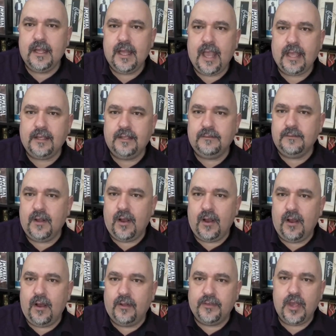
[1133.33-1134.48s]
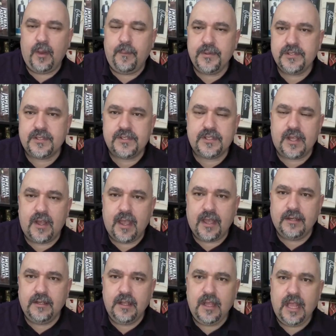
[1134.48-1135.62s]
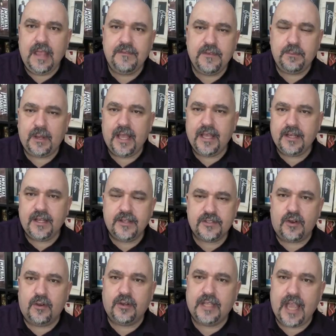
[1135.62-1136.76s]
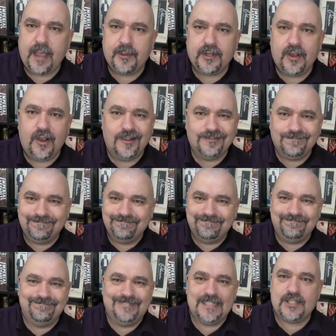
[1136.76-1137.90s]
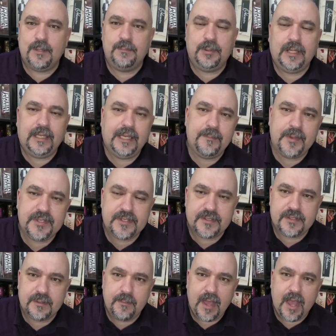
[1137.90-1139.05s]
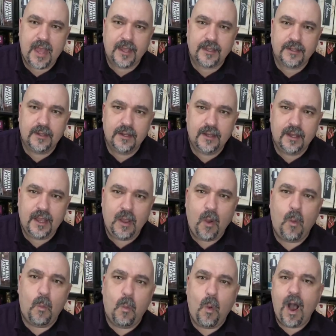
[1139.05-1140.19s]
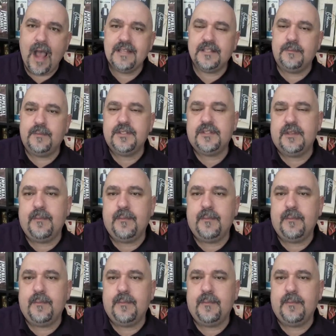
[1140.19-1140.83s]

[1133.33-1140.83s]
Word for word: And on the opposite side, if you've played a historic game and gone, mm, this completely misses the mark, why has it missed the